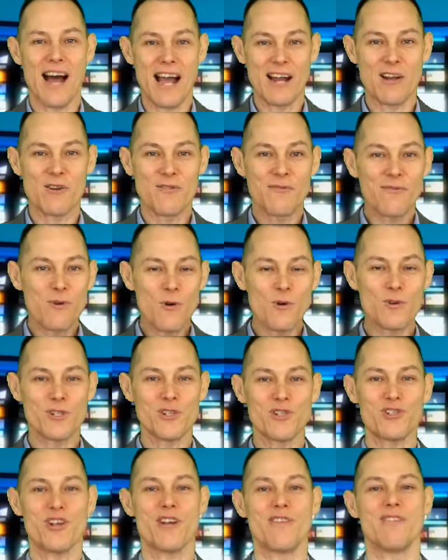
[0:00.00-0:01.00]
I look forward to
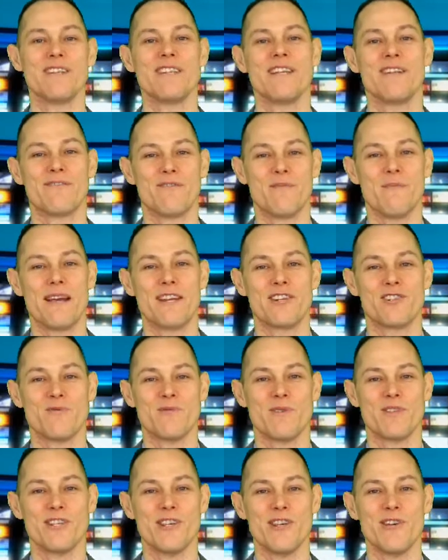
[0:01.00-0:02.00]
sharing the information
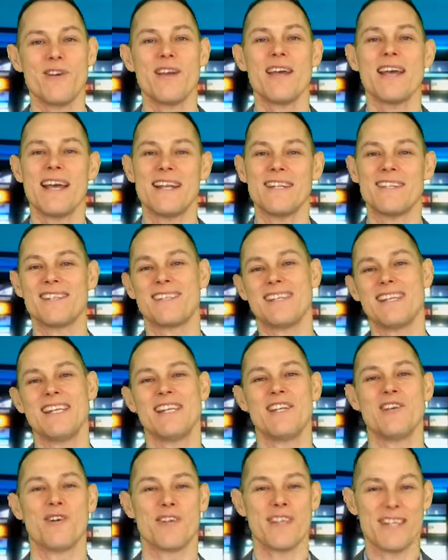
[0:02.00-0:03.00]
with you and seeing
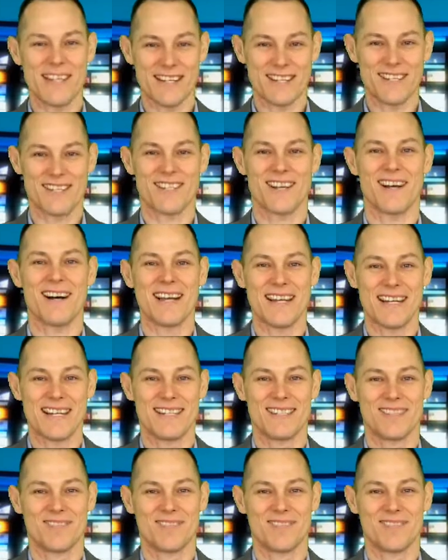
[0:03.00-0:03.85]
you on the inside.